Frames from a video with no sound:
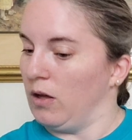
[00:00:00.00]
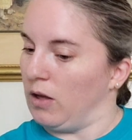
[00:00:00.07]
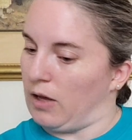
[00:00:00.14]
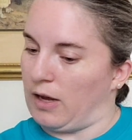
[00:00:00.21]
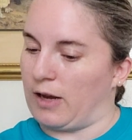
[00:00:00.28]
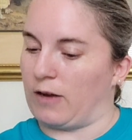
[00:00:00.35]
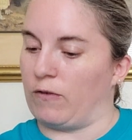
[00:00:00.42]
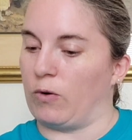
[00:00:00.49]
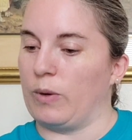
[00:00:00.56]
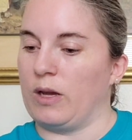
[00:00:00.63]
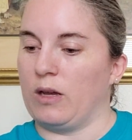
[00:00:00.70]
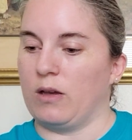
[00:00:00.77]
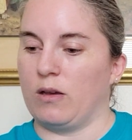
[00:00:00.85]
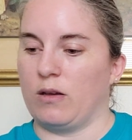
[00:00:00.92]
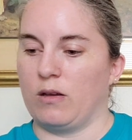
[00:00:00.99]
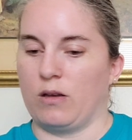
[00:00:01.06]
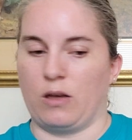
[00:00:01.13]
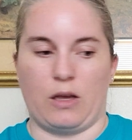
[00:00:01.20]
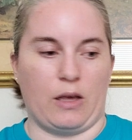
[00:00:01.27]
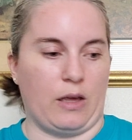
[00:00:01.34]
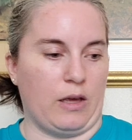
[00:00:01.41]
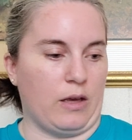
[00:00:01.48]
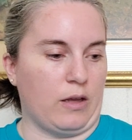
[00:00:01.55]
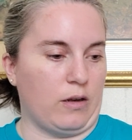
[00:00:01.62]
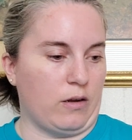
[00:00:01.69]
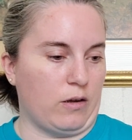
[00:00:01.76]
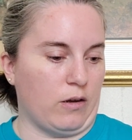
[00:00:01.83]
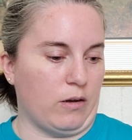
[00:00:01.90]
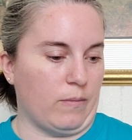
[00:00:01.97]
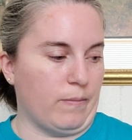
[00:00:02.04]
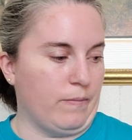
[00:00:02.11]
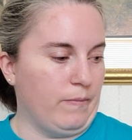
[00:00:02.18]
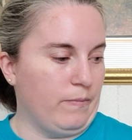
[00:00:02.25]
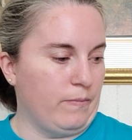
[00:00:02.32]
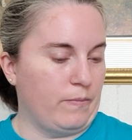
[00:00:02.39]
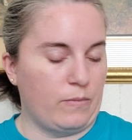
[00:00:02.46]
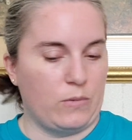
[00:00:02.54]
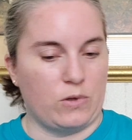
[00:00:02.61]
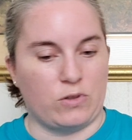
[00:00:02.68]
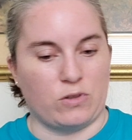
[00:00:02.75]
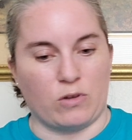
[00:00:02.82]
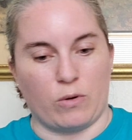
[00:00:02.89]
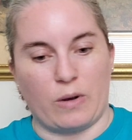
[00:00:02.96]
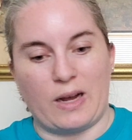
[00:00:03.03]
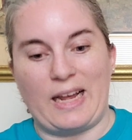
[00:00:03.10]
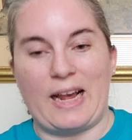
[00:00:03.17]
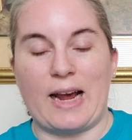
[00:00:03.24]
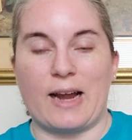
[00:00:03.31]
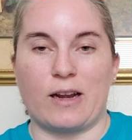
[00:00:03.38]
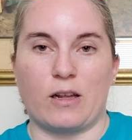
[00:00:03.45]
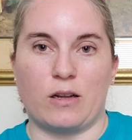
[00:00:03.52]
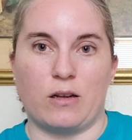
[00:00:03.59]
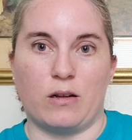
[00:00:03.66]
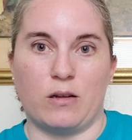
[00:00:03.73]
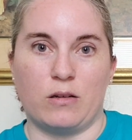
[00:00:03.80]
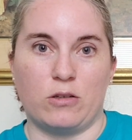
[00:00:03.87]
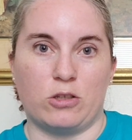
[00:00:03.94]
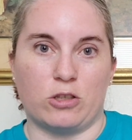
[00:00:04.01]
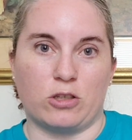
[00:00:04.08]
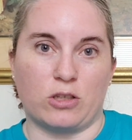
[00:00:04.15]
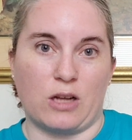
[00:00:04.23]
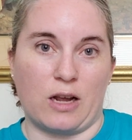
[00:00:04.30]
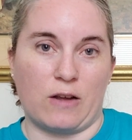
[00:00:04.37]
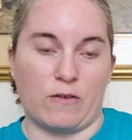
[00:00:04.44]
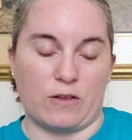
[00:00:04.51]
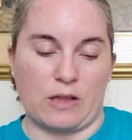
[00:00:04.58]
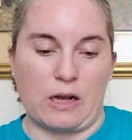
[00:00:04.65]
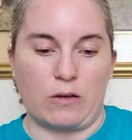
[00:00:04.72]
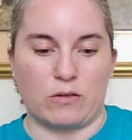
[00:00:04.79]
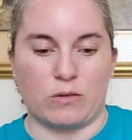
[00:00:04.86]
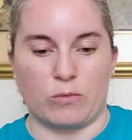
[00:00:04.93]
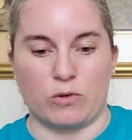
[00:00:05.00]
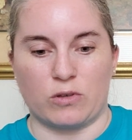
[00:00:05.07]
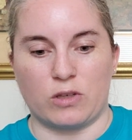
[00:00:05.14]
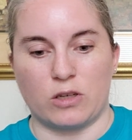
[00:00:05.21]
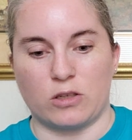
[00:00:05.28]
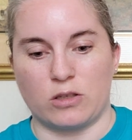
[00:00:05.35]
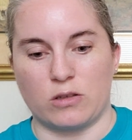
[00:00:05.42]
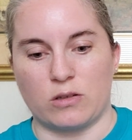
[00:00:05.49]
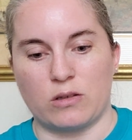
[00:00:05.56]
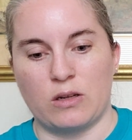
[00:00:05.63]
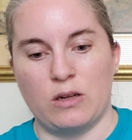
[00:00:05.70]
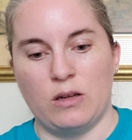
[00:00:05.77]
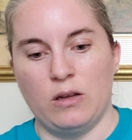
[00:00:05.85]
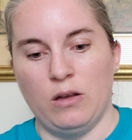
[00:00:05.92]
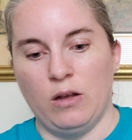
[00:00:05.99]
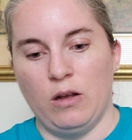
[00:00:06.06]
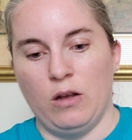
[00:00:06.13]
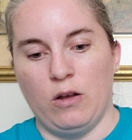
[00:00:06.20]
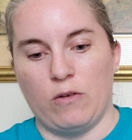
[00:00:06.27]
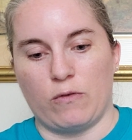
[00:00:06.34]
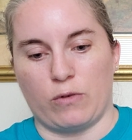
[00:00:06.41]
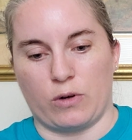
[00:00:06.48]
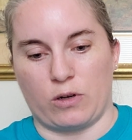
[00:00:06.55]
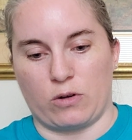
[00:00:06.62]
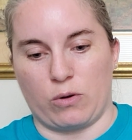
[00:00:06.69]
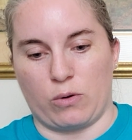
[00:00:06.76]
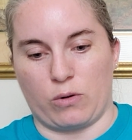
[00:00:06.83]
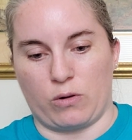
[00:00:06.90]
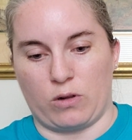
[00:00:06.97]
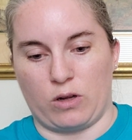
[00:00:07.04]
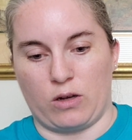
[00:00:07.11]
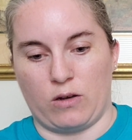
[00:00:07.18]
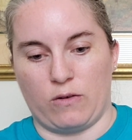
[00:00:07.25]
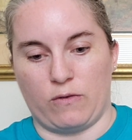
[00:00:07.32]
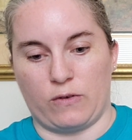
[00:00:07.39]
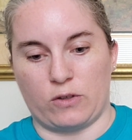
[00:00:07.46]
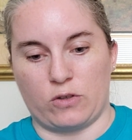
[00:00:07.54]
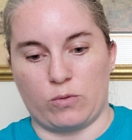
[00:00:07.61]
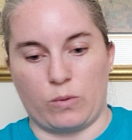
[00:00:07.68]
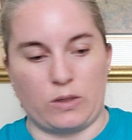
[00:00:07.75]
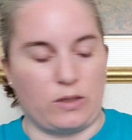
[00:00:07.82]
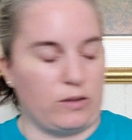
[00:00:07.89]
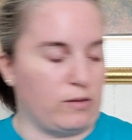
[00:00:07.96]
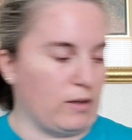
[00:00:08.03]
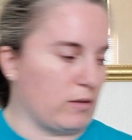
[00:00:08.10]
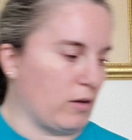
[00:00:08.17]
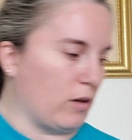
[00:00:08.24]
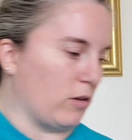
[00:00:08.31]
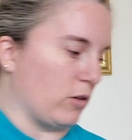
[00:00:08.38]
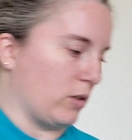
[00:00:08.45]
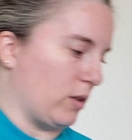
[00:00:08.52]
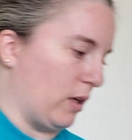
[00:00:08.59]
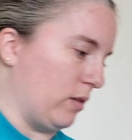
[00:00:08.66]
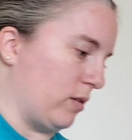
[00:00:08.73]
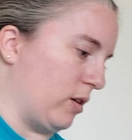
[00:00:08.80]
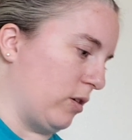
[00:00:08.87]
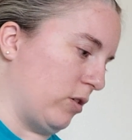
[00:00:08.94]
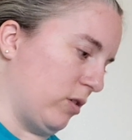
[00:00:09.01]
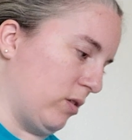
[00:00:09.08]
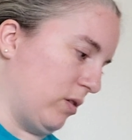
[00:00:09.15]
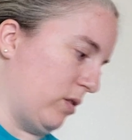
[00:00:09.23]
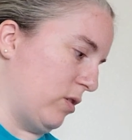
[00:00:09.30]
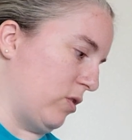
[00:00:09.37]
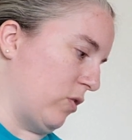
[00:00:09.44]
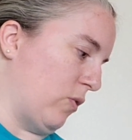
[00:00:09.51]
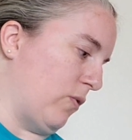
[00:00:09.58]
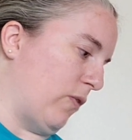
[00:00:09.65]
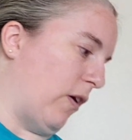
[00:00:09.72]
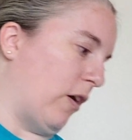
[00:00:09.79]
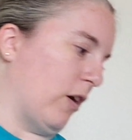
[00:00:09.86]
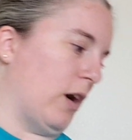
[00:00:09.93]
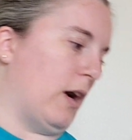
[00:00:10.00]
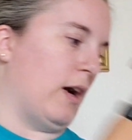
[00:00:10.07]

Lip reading: a heck of a week. And so I added just shy of 1,000 more stitches for a total of 2,610 stitches so far